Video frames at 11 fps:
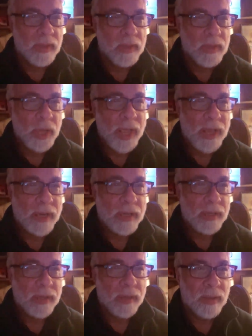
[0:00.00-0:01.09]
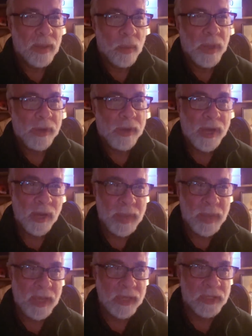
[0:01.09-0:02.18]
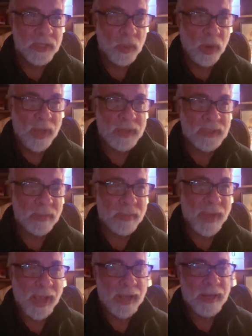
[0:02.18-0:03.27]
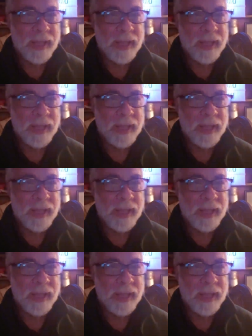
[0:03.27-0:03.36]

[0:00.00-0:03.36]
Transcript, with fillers: Chad, we are here because you're awesome, man.